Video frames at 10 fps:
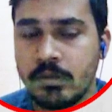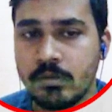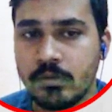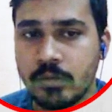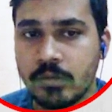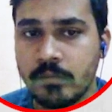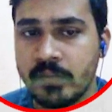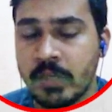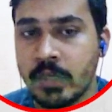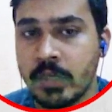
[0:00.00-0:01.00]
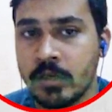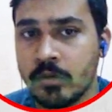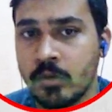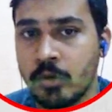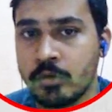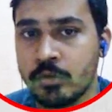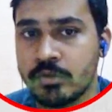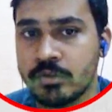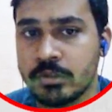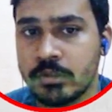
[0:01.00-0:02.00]
Okay, and on your
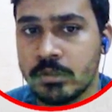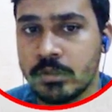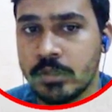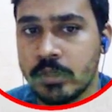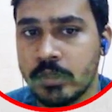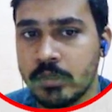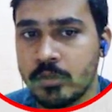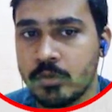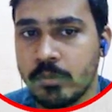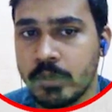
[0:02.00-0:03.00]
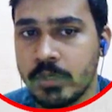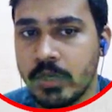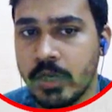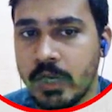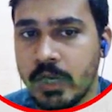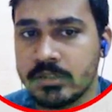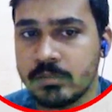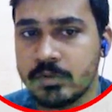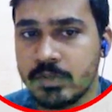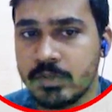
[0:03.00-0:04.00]
letter, you might add some
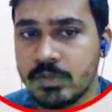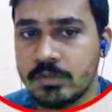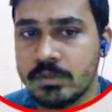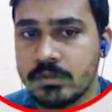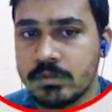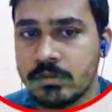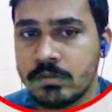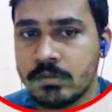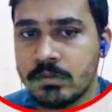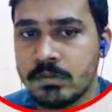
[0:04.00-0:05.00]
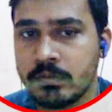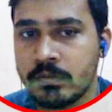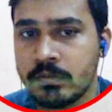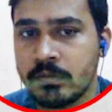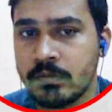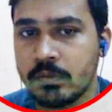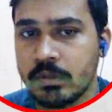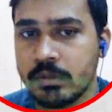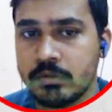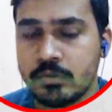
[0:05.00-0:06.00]
stamps.
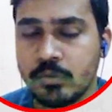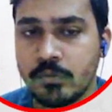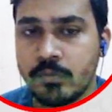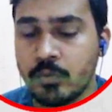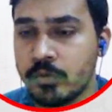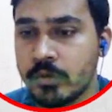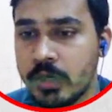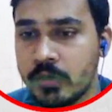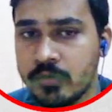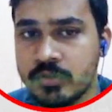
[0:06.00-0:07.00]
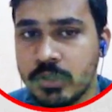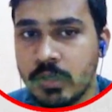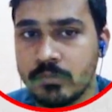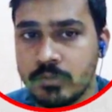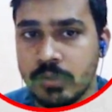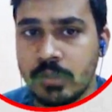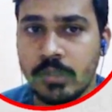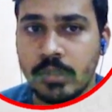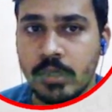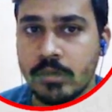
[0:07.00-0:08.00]
Okay, so if you don't add your stamps,
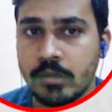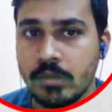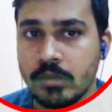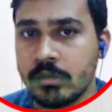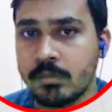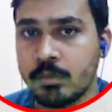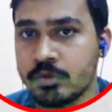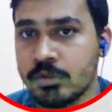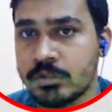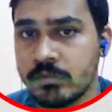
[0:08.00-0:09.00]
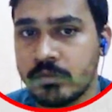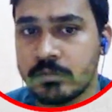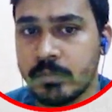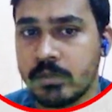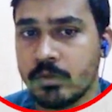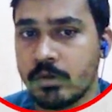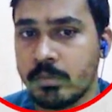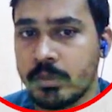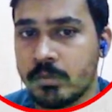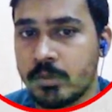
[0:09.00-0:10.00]
the postal service might not
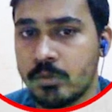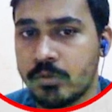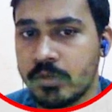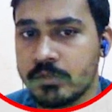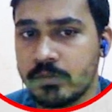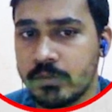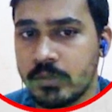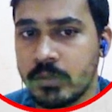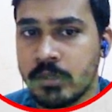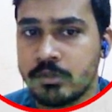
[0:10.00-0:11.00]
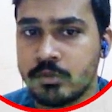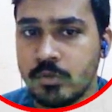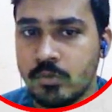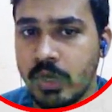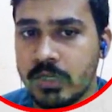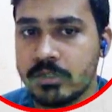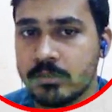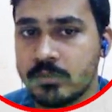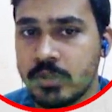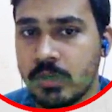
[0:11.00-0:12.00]
be able to transfer it. So you add
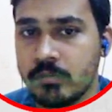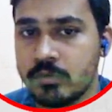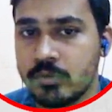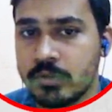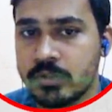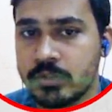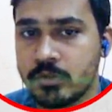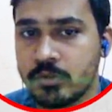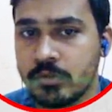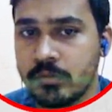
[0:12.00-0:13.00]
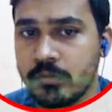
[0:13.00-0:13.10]
some stamps. So this is your